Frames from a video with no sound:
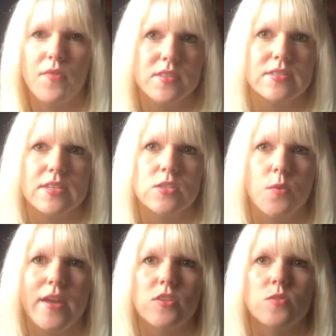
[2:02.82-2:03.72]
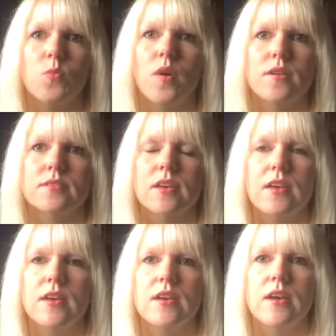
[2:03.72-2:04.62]
what the situation was,
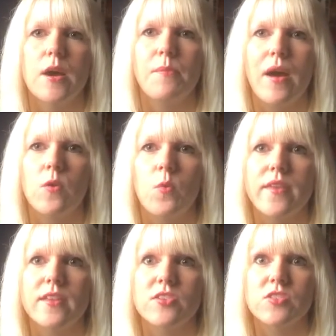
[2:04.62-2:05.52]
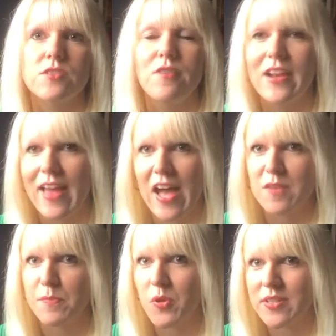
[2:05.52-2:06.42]
about whether she really
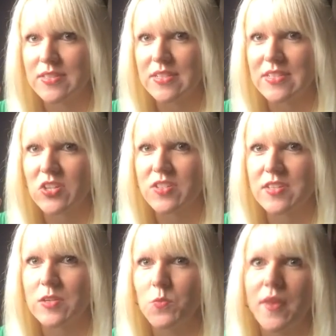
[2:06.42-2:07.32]
had poisoned his cousin,